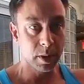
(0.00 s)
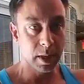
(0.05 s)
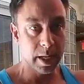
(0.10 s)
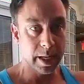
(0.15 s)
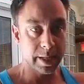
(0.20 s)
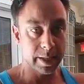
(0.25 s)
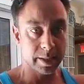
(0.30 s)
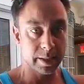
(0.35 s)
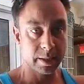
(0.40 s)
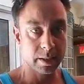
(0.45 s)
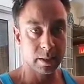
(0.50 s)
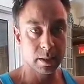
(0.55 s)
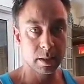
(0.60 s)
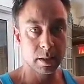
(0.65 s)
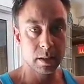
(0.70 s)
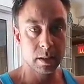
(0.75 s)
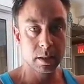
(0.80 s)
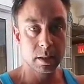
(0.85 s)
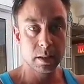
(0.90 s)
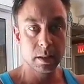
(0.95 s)
legs,
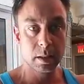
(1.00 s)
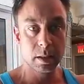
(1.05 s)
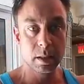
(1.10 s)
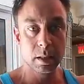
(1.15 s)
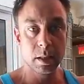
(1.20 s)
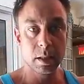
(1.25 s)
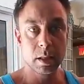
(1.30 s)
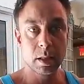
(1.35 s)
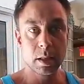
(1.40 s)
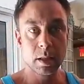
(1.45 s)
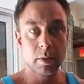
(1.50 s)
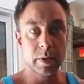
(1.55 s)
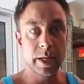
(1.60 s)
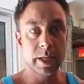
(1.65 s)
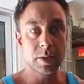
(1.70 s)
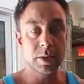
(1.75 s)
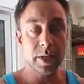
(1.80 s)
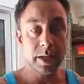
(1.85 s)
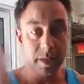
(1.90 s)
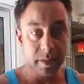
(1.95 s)

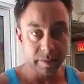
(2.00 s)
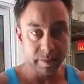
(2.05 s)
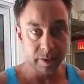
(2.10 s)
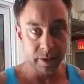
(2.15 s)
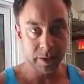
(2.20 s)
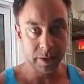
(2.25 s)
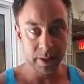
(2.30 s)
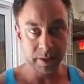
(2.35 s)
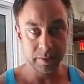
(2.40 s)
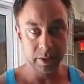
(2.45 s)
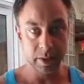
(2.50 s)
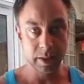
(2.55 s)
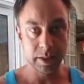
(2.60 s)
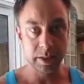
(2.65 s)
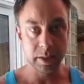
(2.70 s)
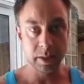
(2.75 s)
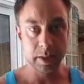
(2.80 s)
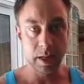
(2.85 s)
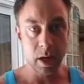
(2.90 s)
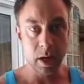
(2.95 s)
right? So that's the first thing you have to
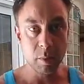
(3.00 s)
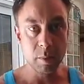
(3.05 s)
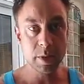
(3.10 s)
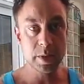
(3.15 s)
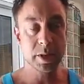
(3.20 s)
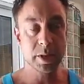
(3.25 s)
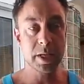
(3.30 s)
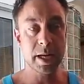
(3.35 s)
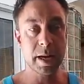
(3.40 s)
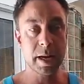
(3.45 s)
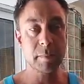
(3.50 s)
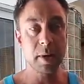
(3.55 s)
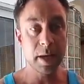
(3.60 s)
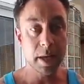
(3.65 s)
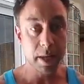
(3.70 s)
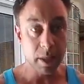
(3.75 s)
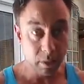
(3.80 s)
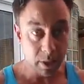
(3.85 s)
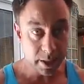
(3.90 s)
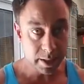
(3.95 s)
consider. How much time can
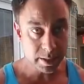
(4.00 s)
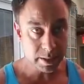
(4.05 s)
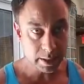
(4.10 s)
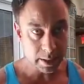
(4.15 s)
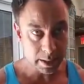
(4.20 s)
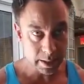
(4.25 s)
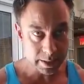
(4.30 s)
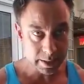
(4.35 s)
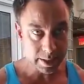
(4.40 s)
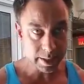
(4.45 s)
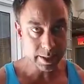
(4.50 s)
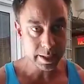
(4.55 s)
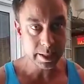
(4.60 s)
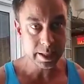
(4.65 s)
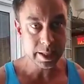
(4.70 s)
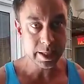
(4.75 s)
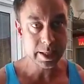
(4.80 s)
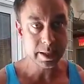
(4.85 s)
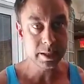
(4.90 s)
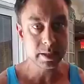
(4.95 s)
I realistically
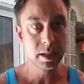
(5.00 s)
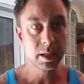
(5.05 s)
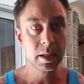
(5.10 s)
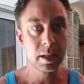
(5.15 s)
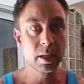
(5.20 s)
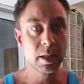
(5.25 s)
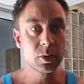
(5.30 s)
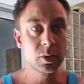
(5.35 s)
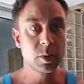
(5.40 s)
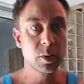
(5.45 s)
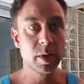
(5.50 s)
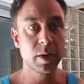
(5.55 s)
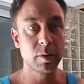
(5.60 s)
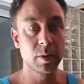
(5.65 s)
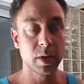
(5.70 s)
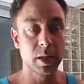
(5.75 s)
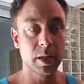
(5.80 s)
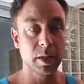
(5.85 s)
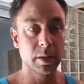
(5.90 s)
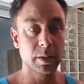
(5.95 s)
dedicate to my
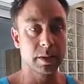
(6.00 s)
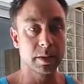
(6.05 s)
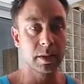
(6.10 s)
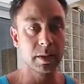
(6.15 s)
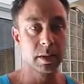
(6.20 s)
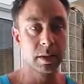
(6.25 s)
workout?